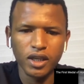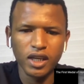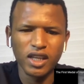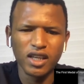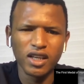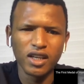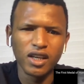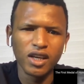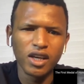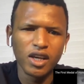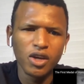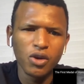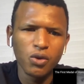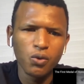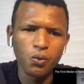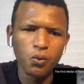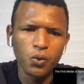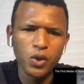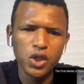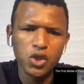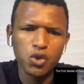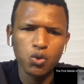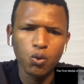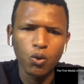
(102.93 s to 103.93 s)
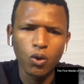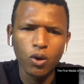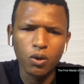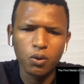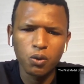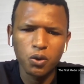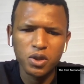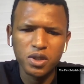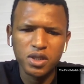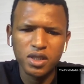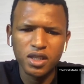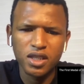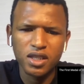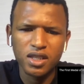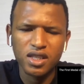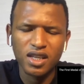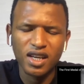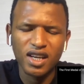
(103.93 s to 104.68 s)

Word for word: And which war was this?